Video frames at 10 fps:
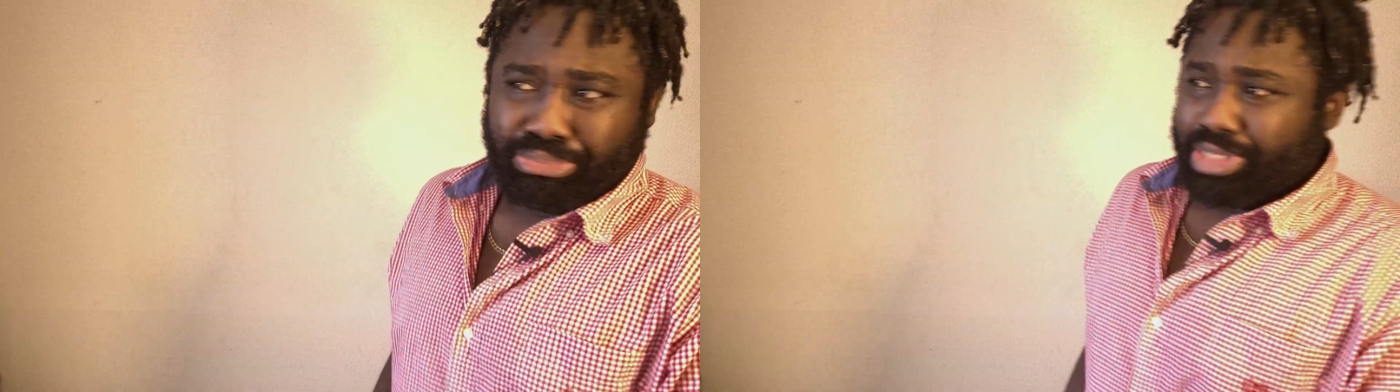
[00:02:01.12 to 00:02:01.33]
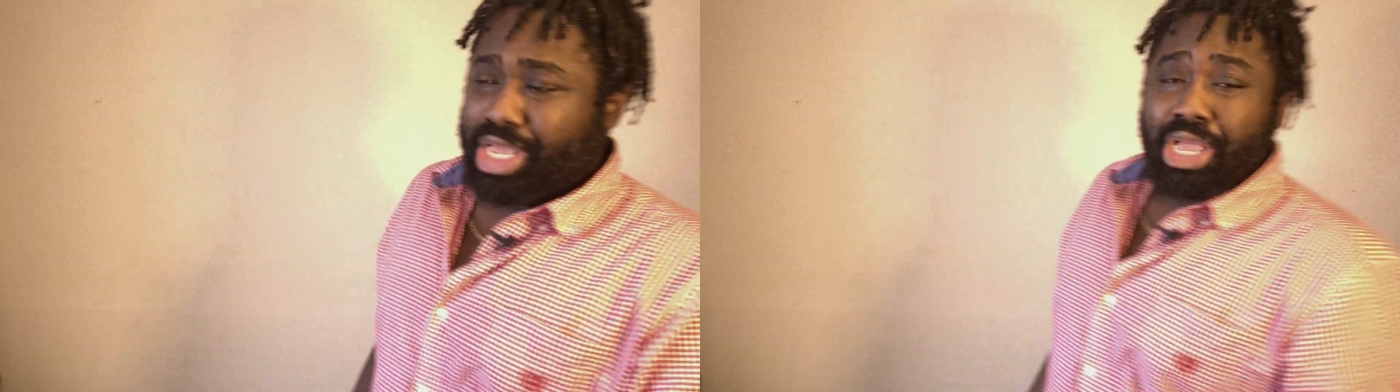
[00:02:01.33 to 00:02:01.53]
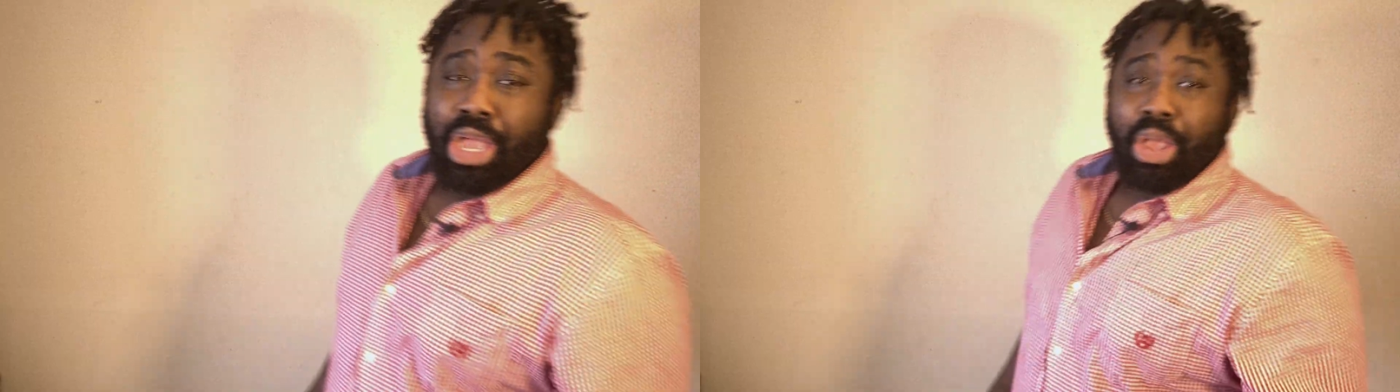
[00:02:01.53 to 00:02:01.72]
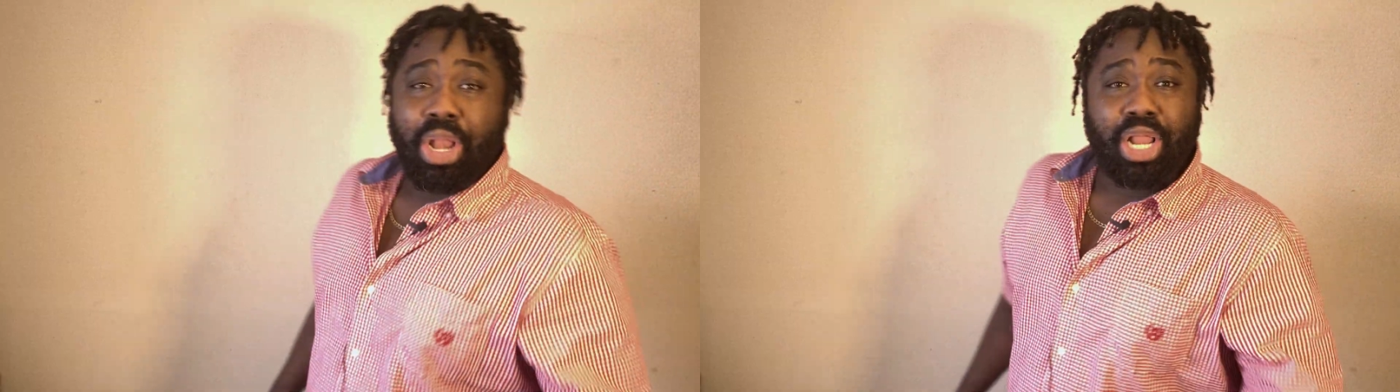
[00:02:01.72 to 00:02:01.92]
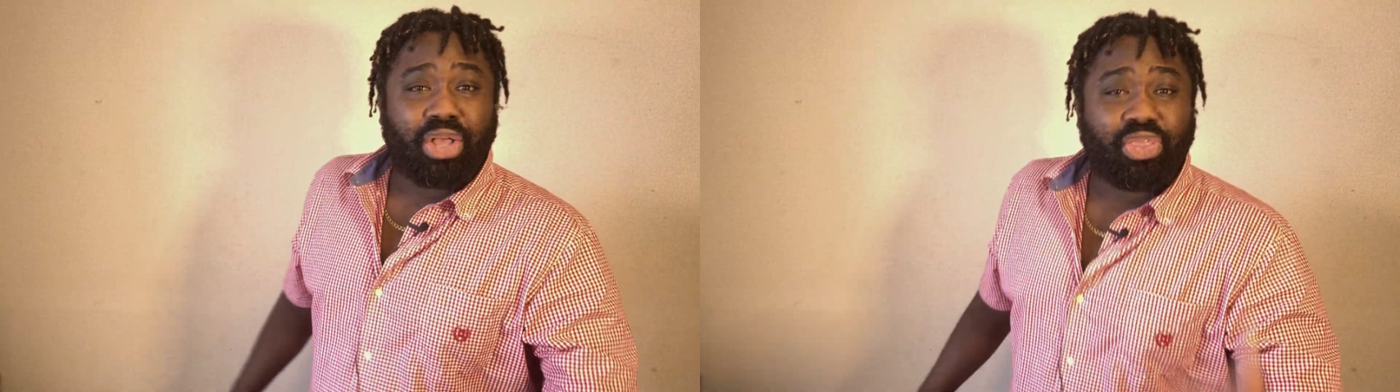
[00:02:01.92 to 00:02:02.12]
The
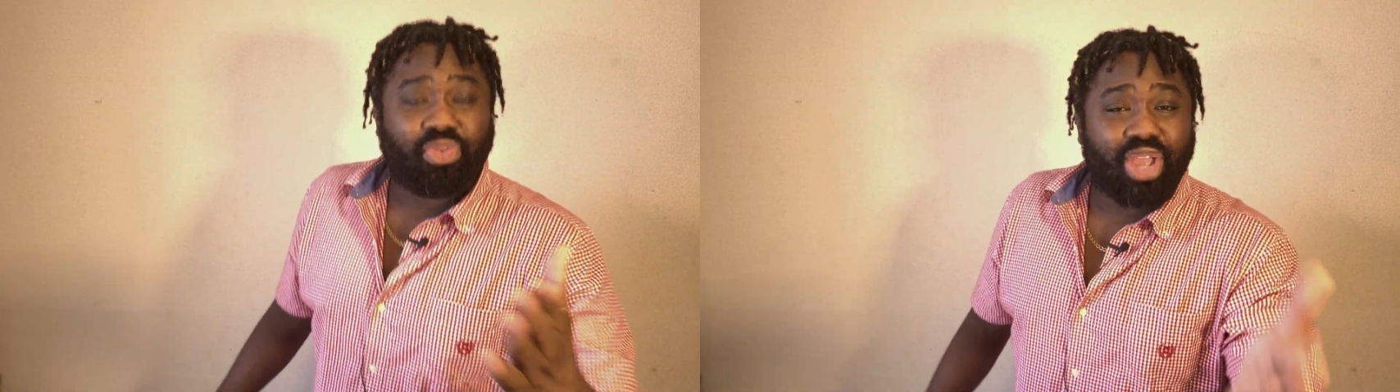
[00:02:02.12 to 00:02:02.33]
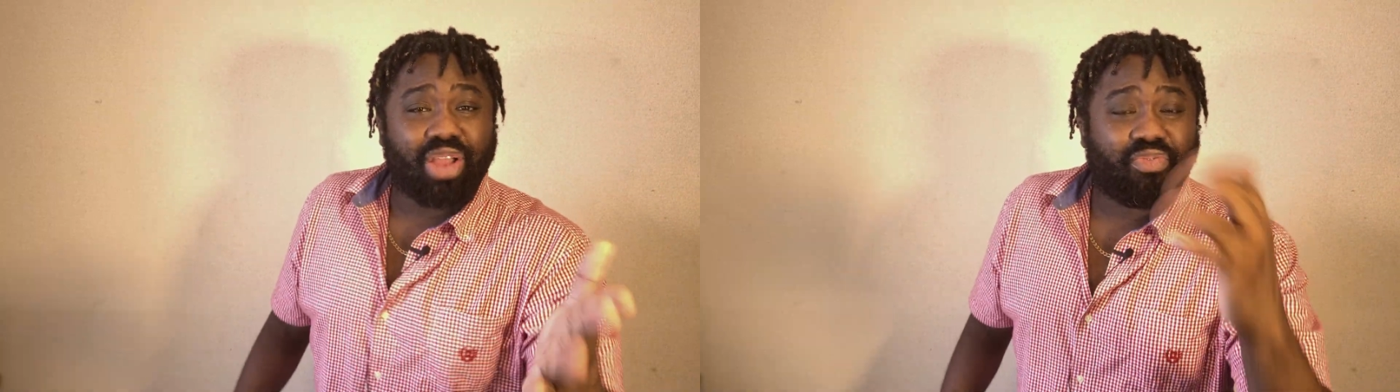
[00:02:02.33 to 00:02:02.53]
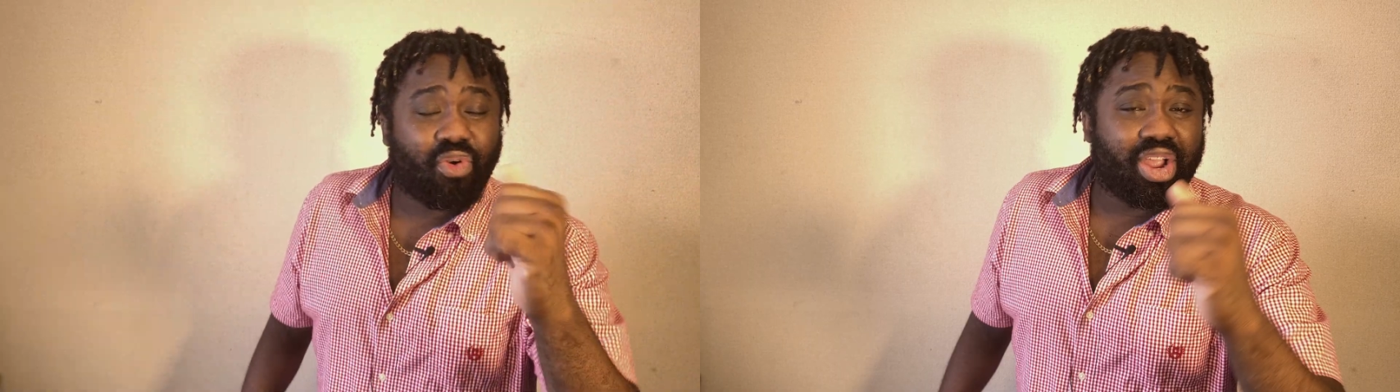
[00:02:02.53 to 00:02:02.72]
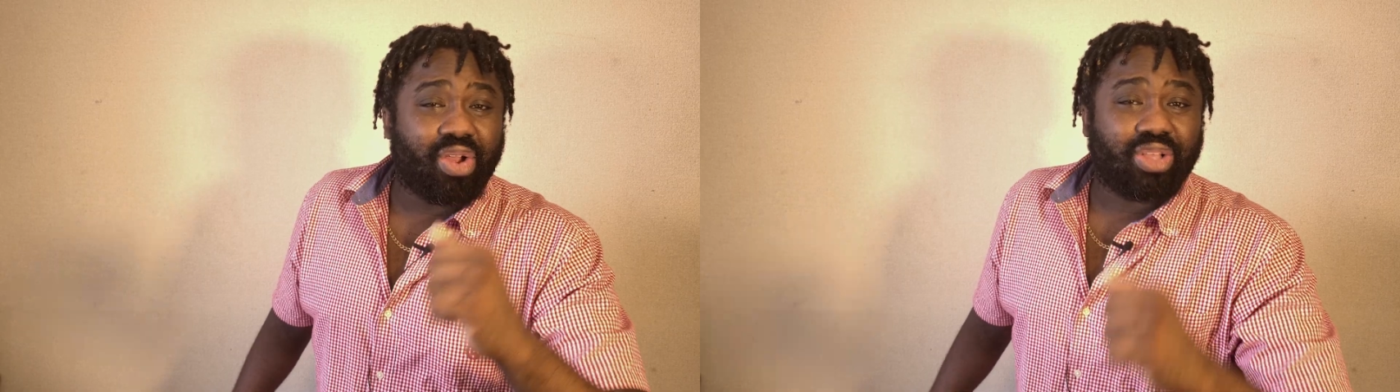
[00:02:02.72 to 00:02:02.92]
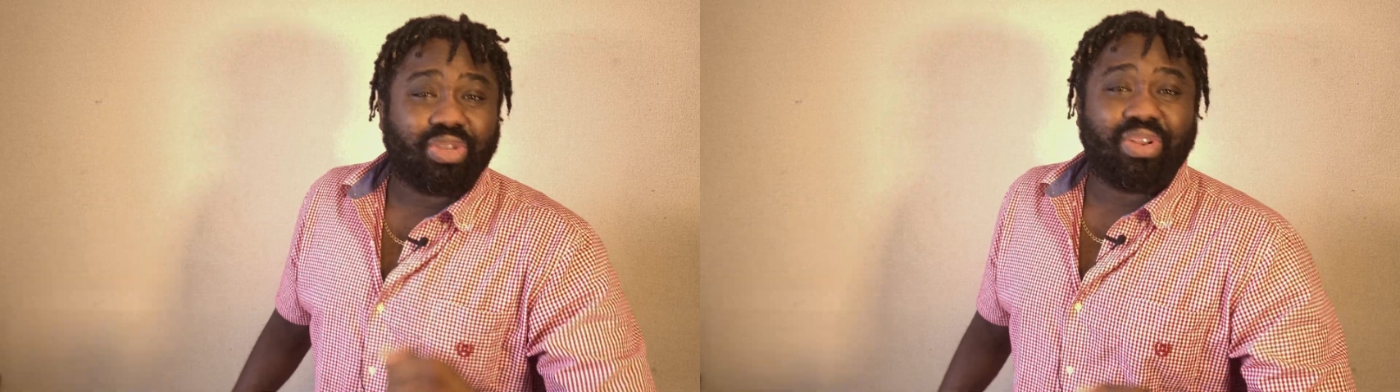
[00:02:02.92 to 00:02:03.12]
little 3 and 4 year
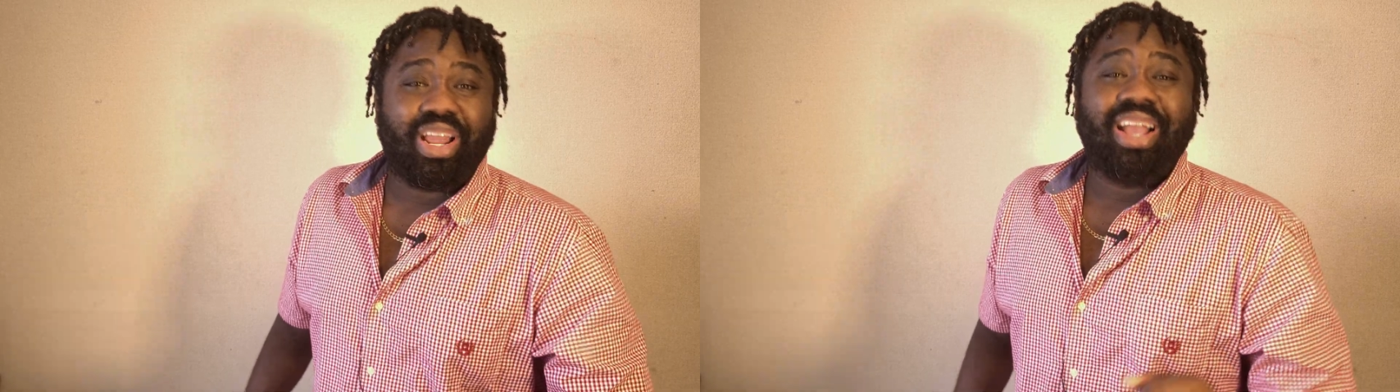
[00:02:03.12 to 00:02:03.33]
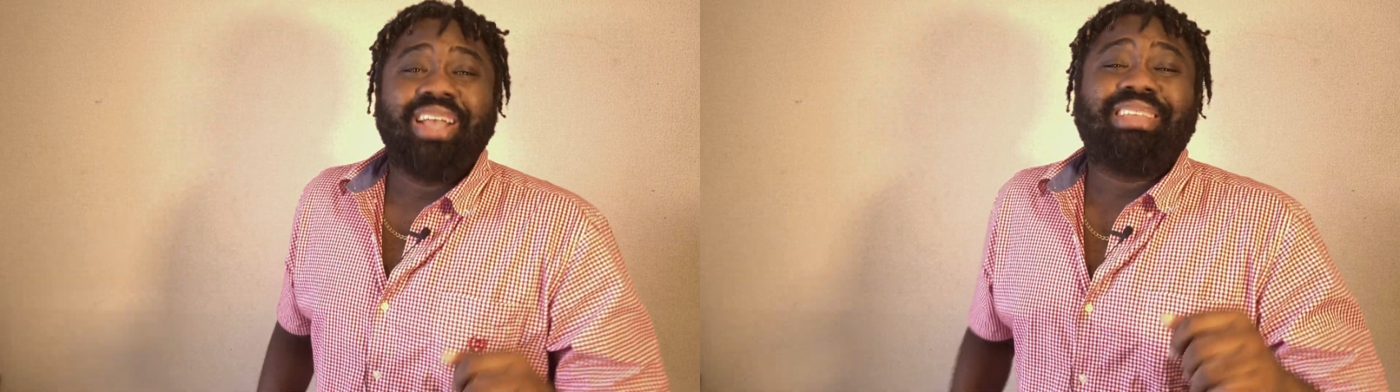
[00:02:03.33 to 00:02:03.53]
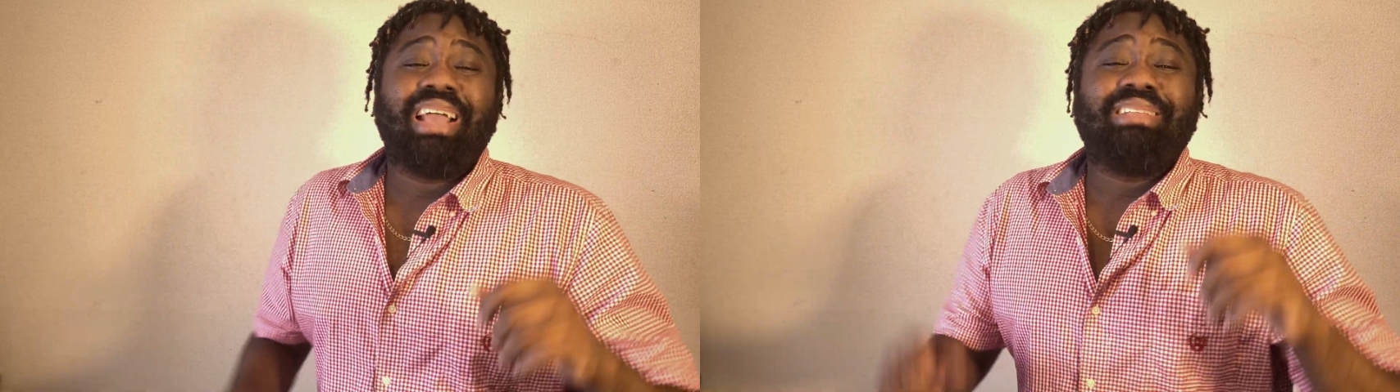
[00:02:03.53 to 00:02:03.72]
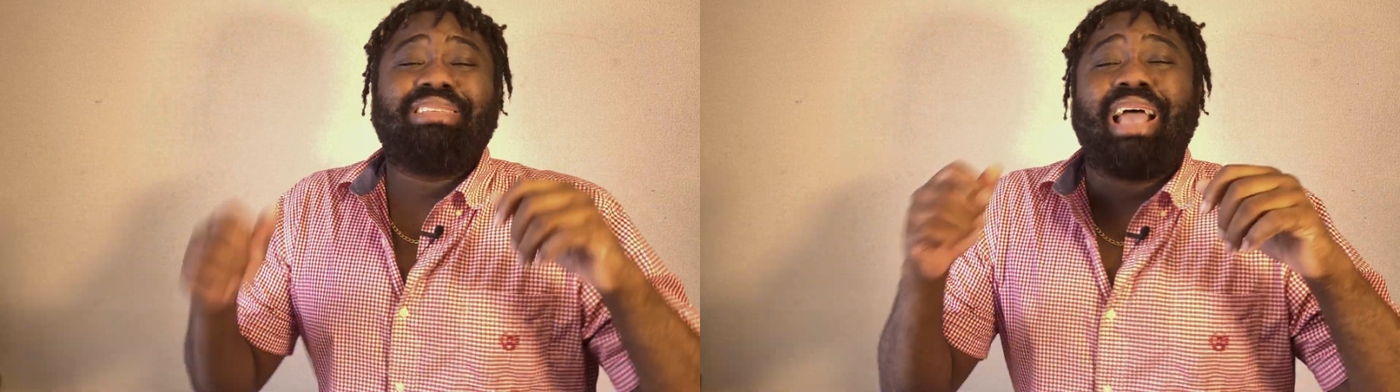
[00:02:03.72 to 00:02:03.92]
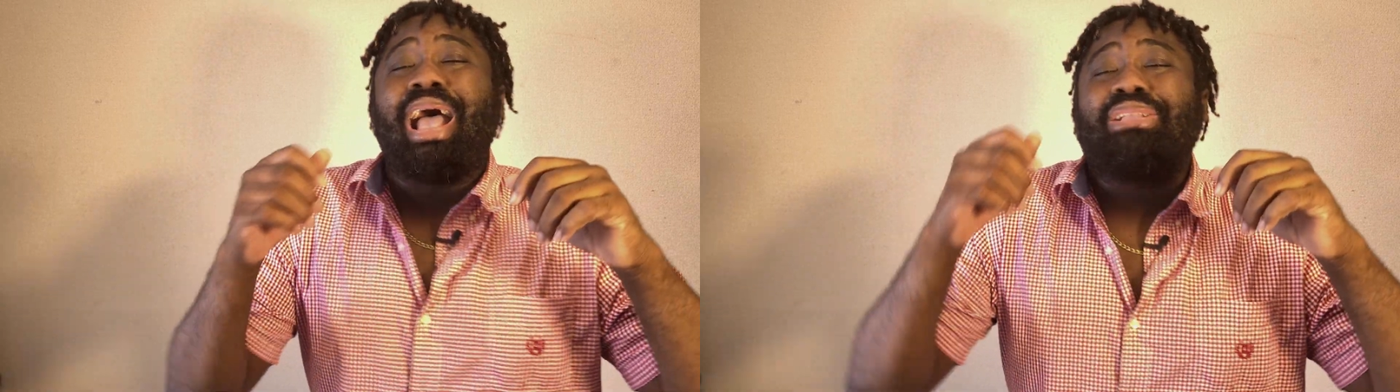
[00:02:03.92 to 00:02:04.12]
olds out there
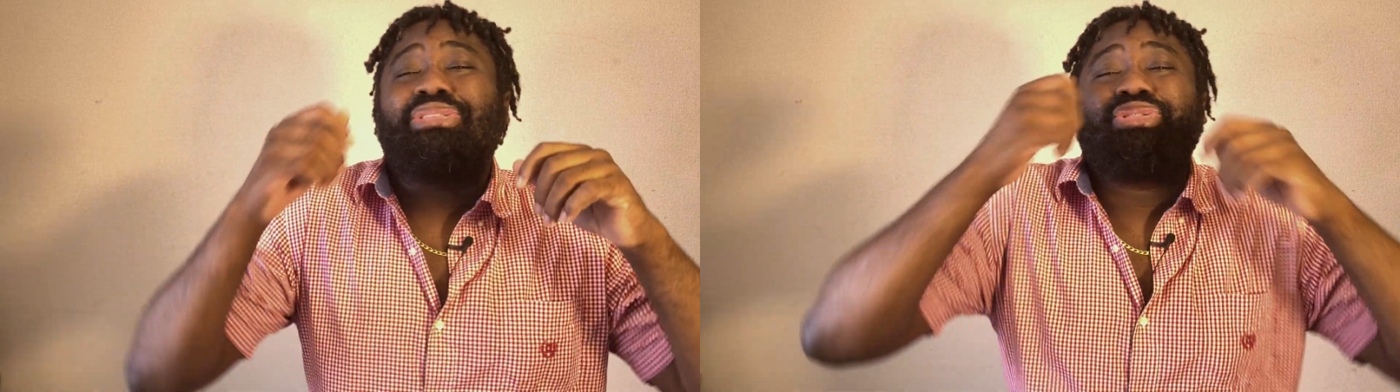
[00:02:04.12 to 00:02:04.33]
sensei,